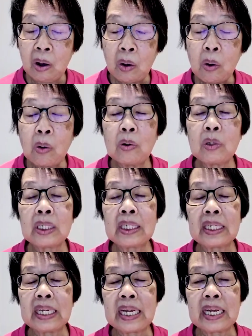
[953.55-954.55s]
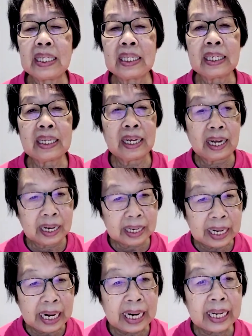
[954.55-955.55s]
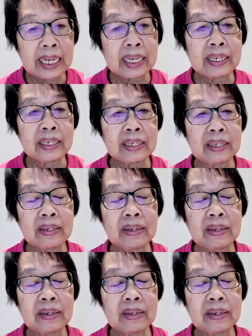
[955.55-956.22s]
always neat and clean,